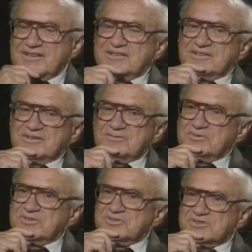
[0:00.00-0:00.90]
The
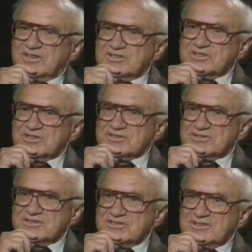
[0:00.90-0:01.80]
Reader's Digest
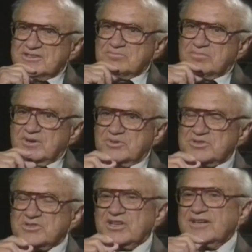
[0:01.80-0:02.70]

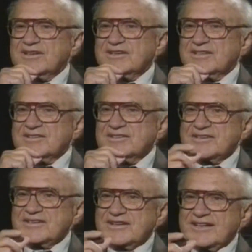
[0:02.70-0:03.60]
published a
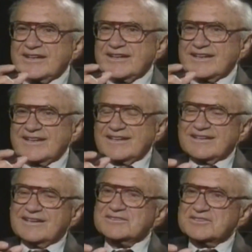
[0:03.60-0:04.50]

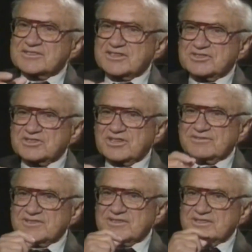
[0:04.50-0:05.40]
condensation
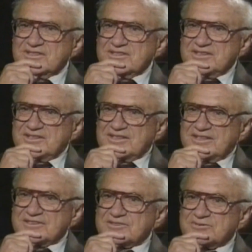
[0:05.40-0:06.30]
of it
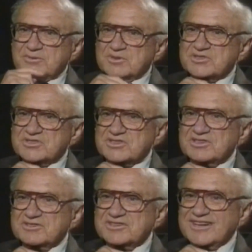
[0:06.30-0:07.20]
and distributed
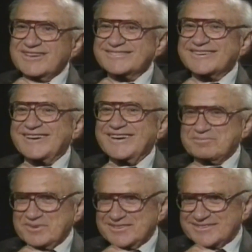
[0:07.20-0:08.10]
600,000
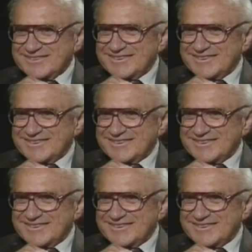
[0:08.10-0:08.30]
copies.